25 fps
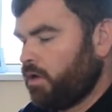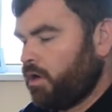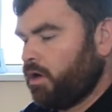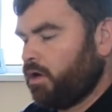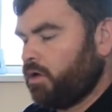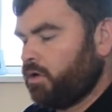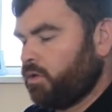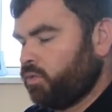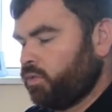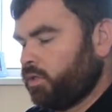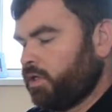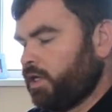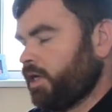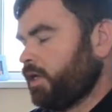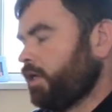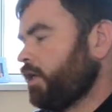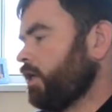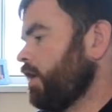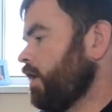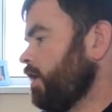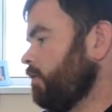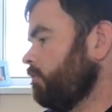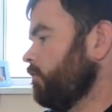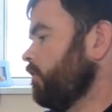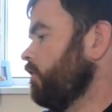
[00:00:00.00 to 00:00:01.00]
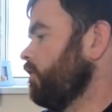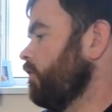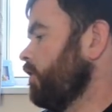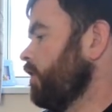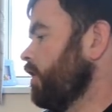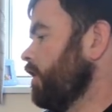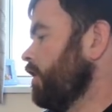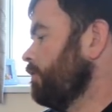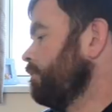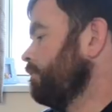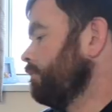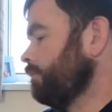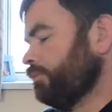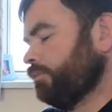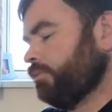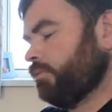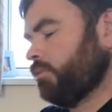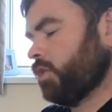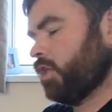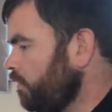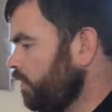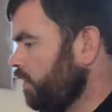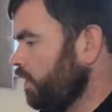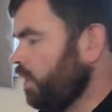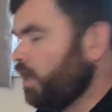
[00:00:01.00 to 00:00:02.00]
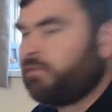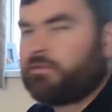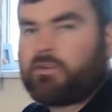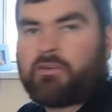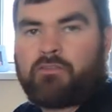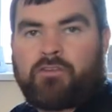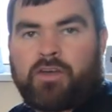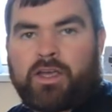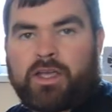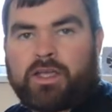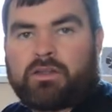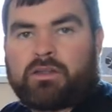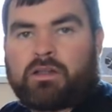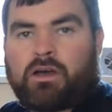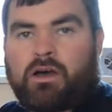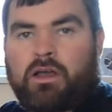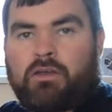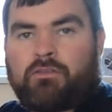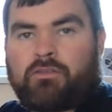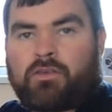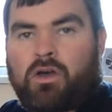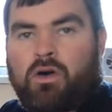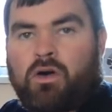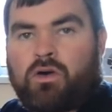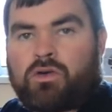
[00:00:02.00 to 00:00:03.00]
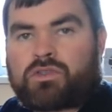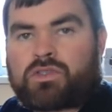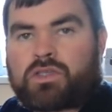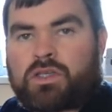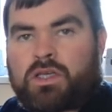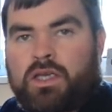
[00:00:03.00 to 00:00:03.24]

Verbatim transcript: hold that camera there the other thing that I've got